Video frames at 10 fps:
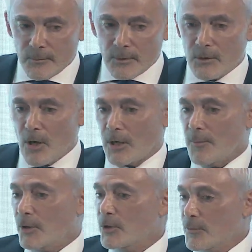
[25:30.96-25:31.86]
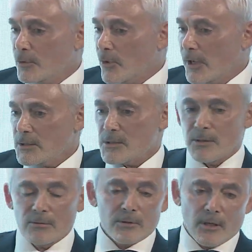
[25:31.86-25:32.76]
talk about human rights. They
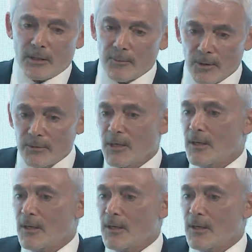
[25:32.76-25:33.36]
don't talk about